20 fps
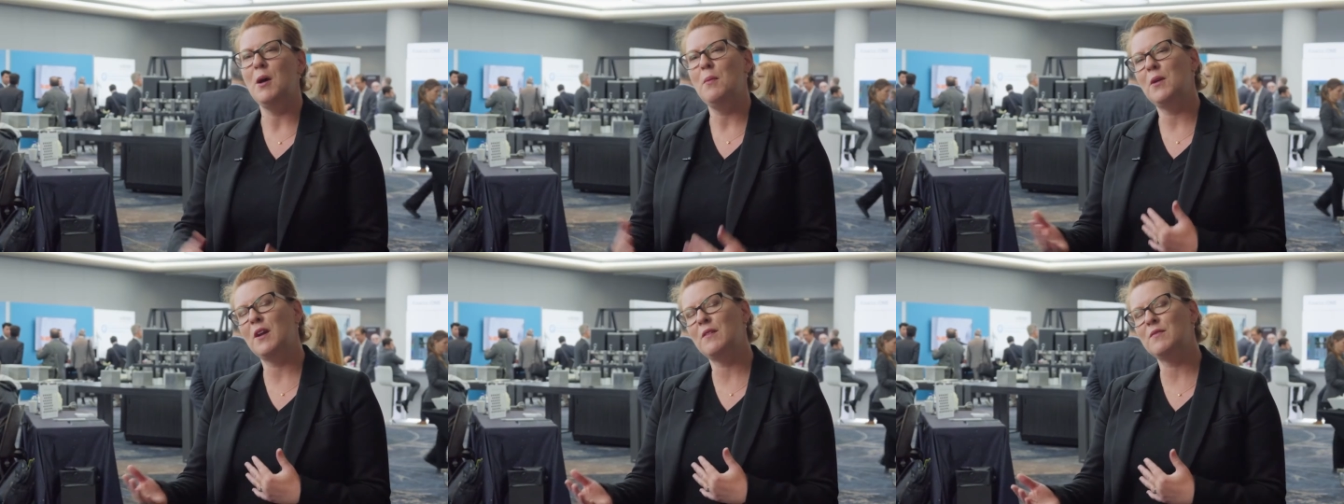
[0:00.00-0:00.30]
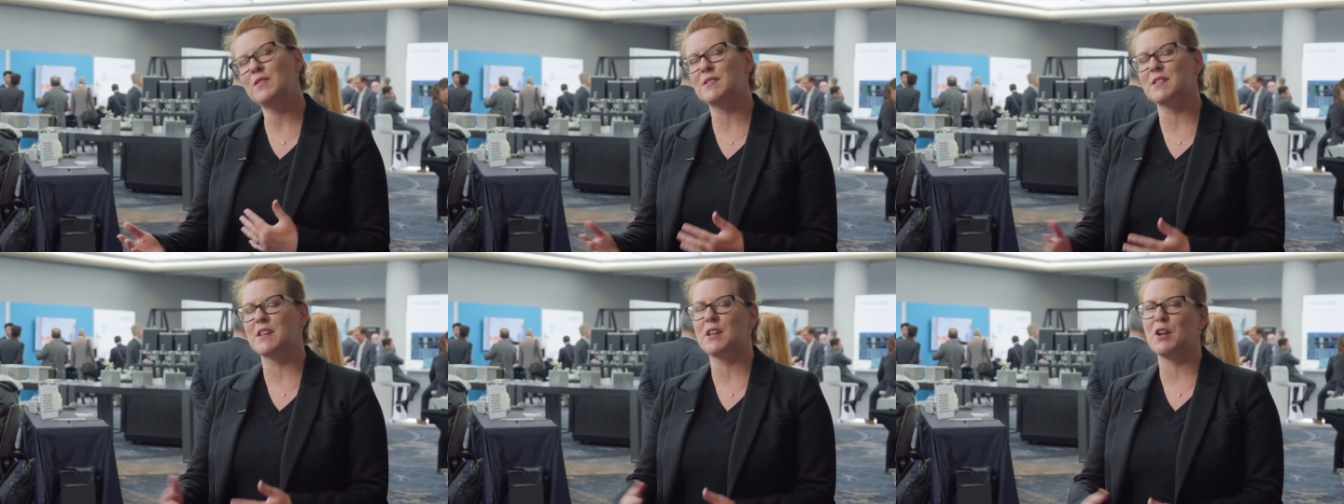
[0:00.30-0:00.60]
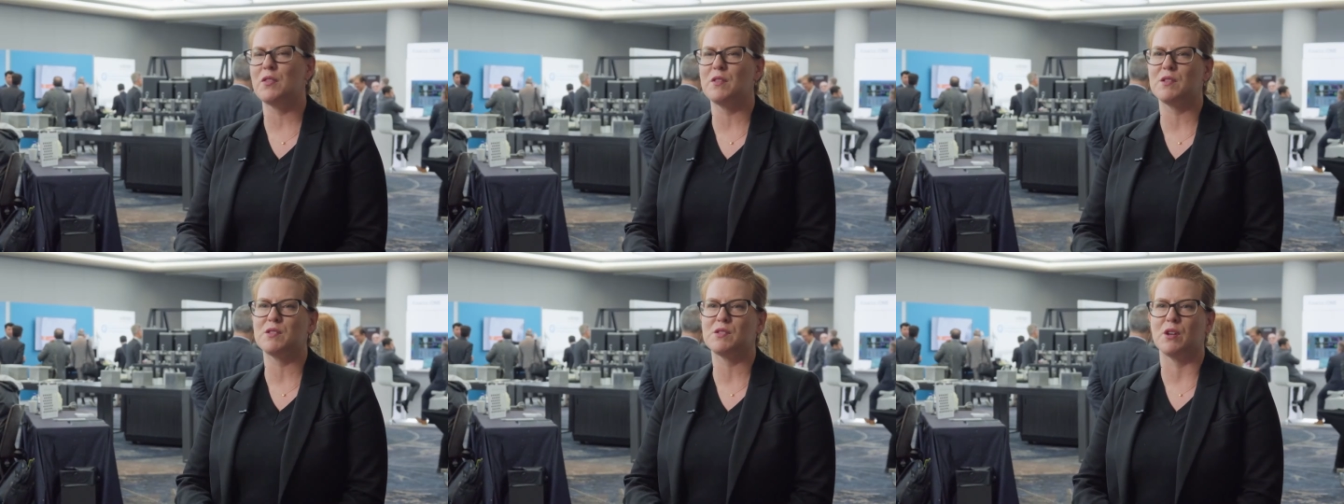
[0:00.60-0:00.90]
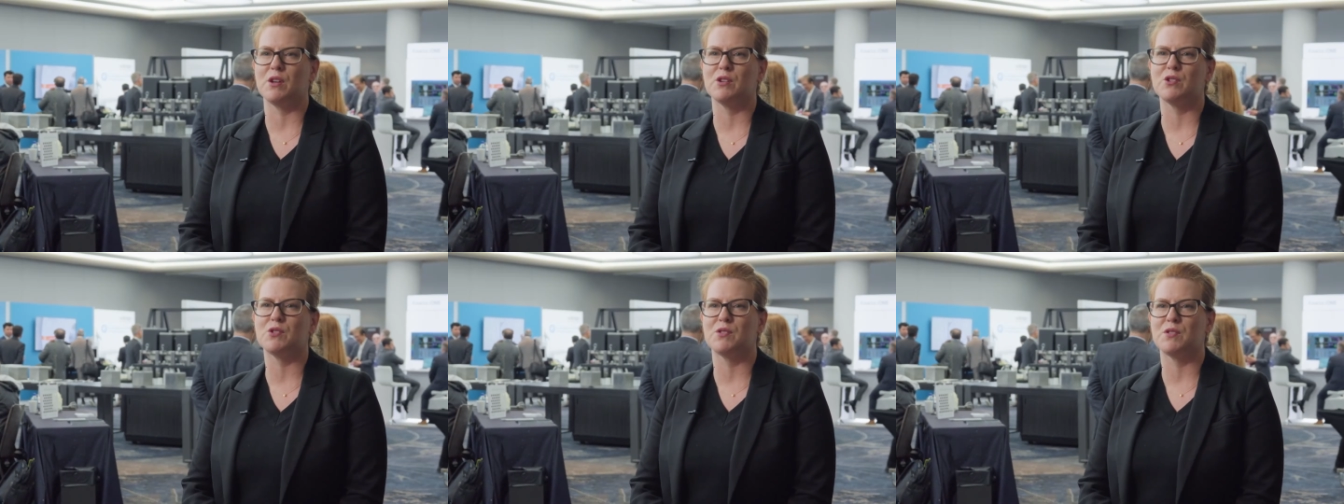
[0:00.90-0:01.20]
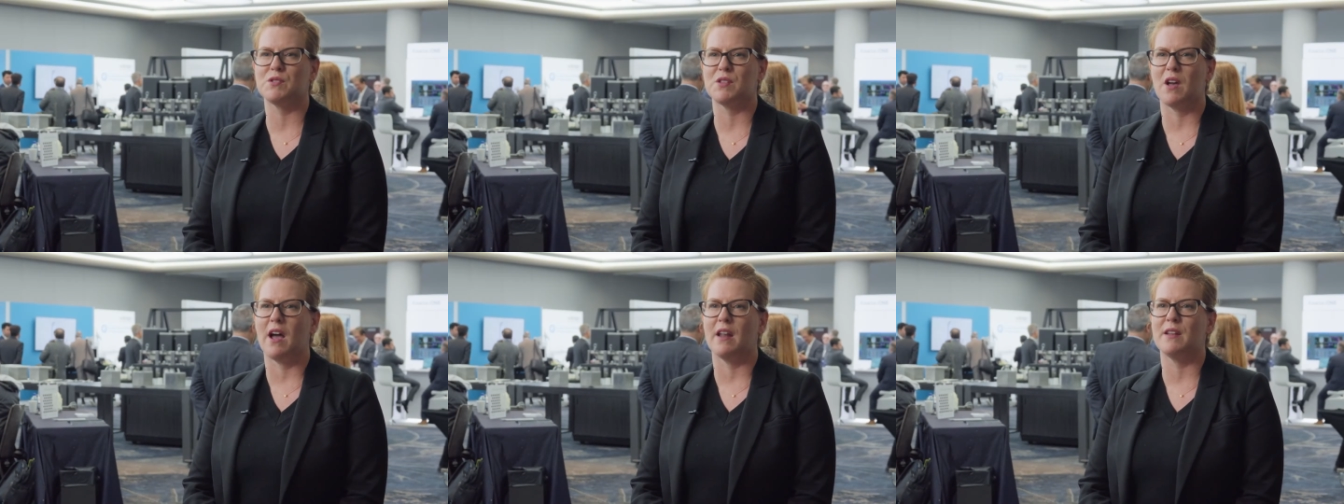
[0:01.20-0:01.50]
But obviously, on the social
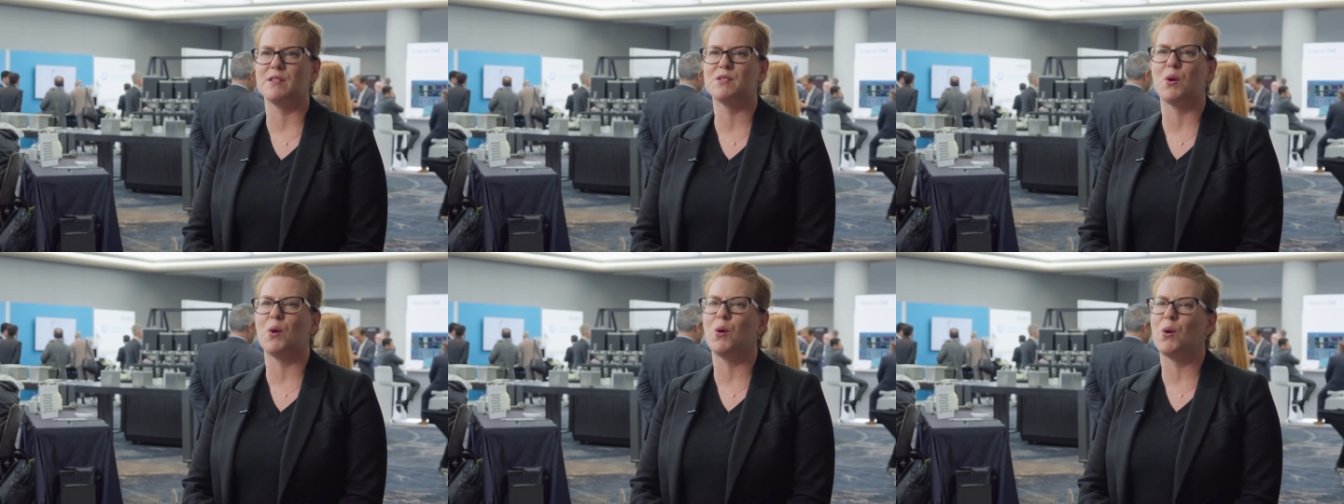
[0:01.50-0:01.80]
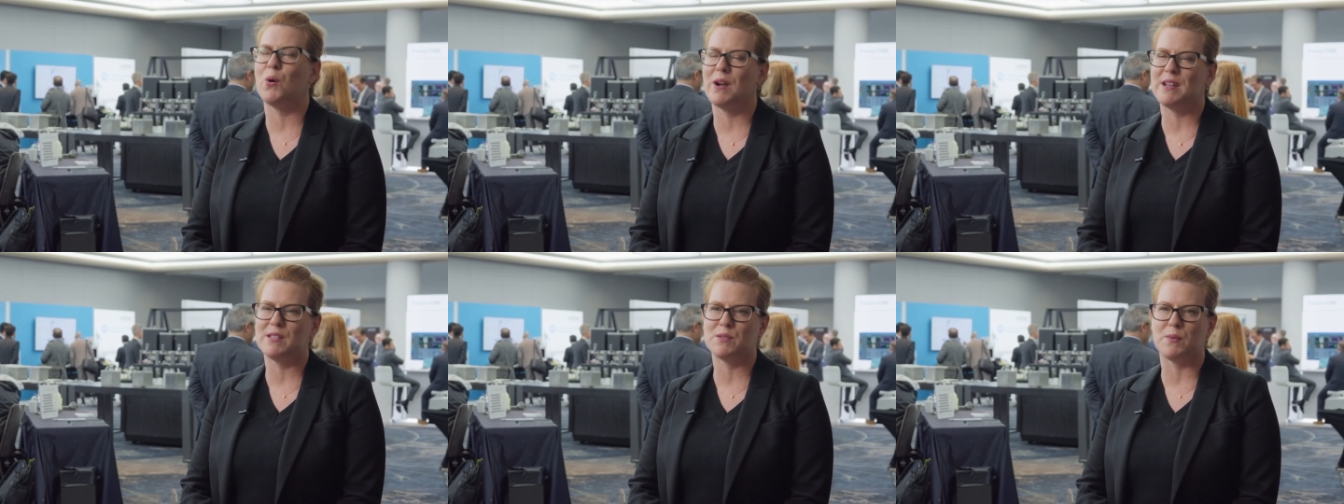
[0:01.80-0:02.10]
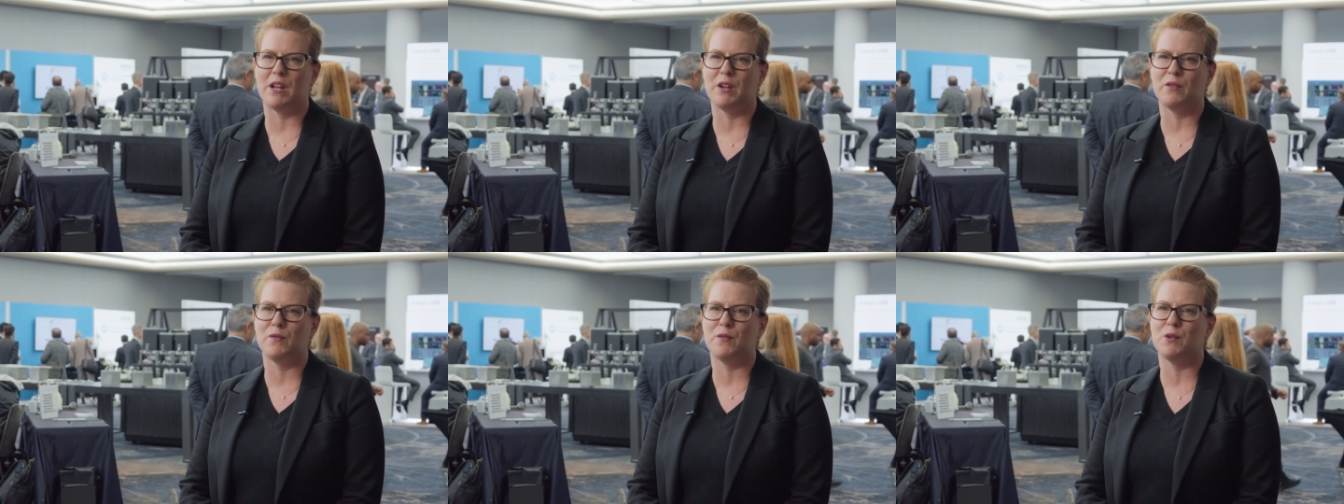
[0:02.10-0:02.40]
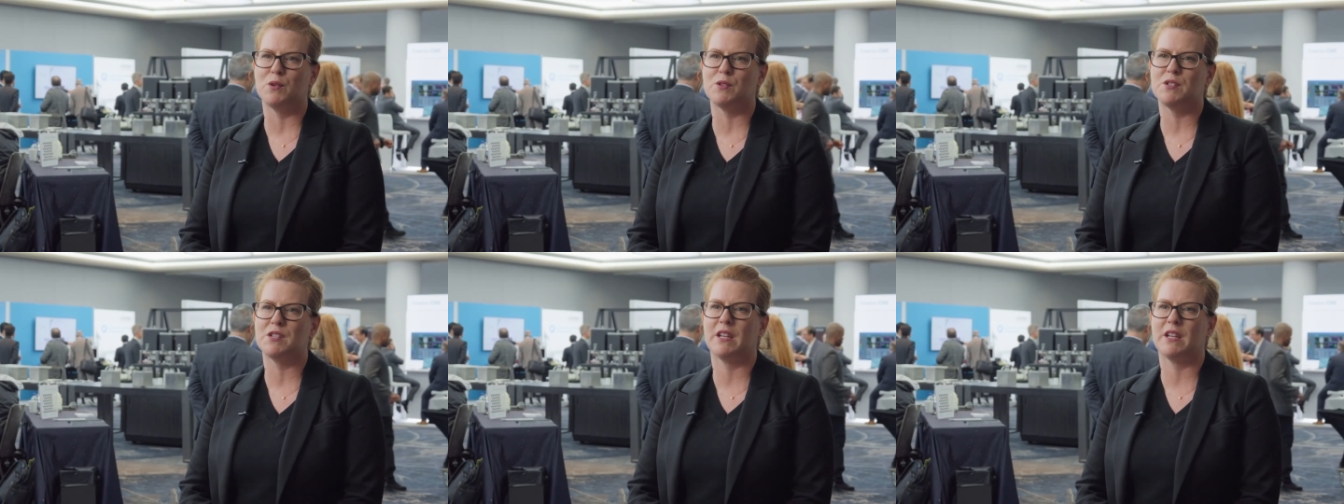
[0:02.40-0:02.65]
side, it's always wonderful